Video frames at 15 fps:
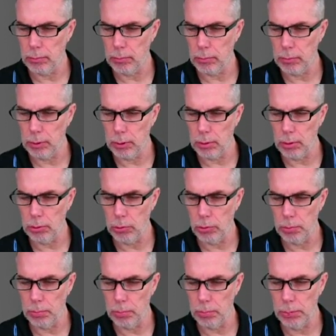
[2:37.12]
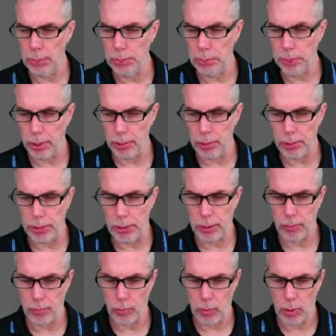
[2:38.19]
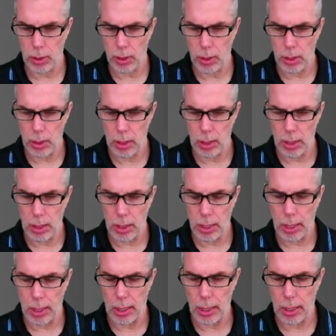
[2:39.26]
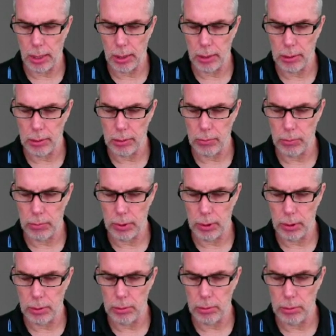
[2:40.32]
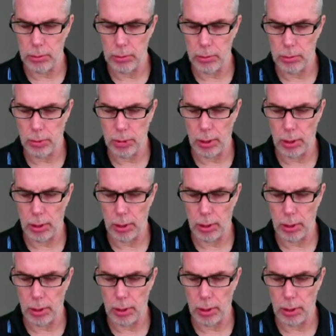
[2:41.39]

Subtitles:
we'll go to pre-processing, and we'll do our